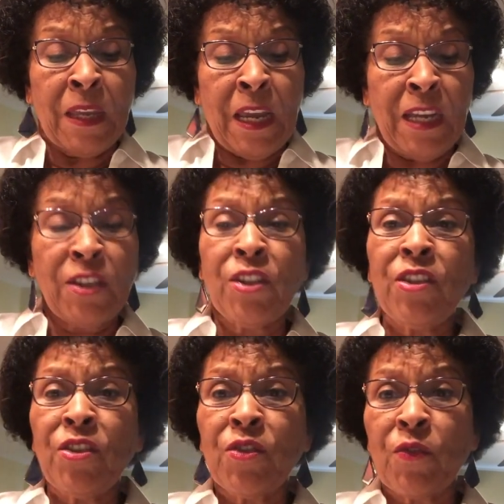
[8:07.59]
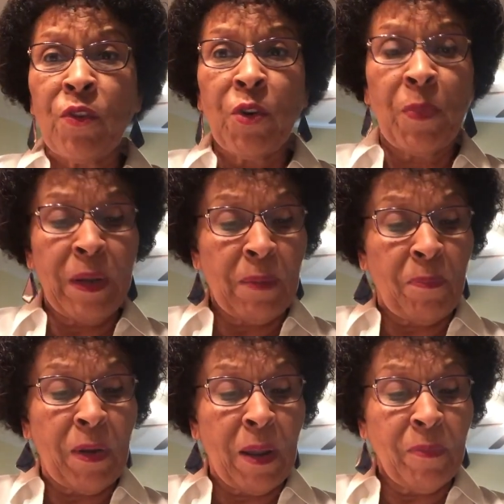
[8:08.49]
His sisters grew to be
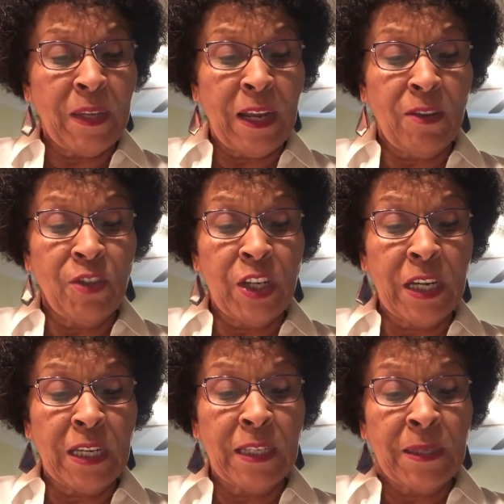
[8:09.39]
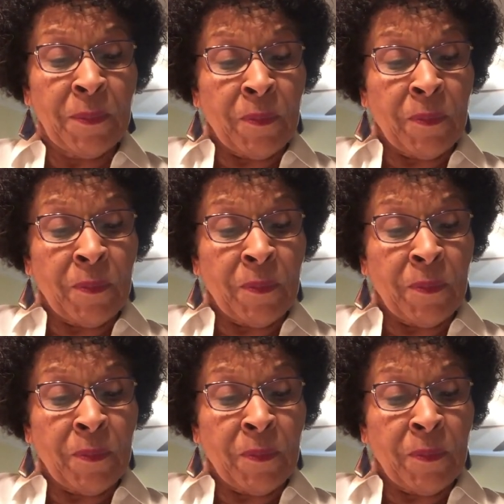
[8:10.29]
plump yellow chickens,